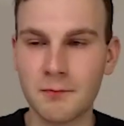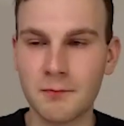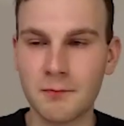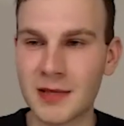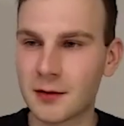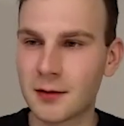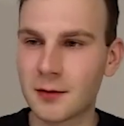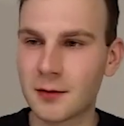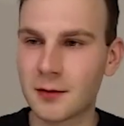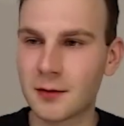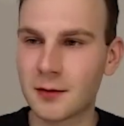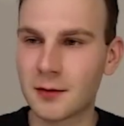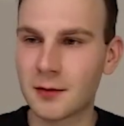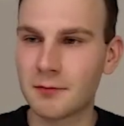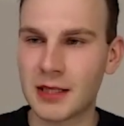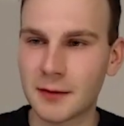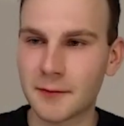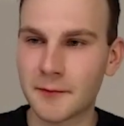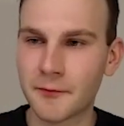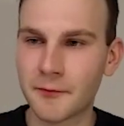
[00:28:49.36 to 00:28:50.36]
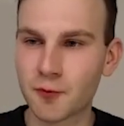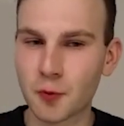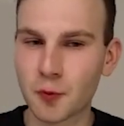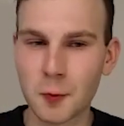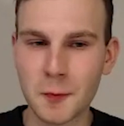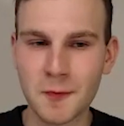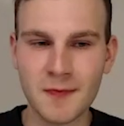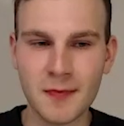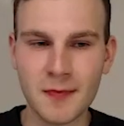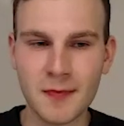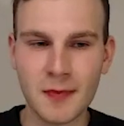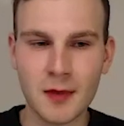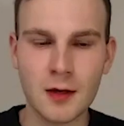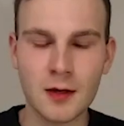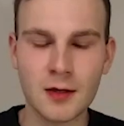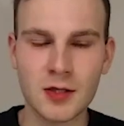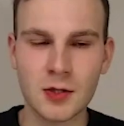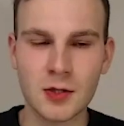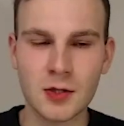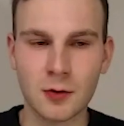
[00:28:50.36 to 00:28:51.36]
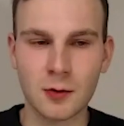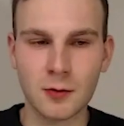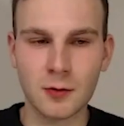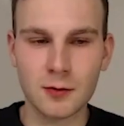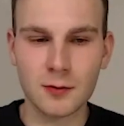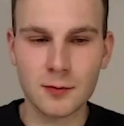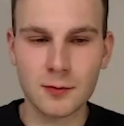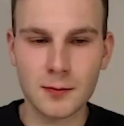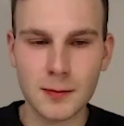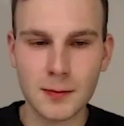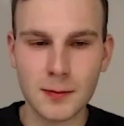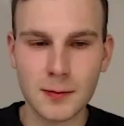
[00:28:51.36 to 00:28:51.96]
busy PE. So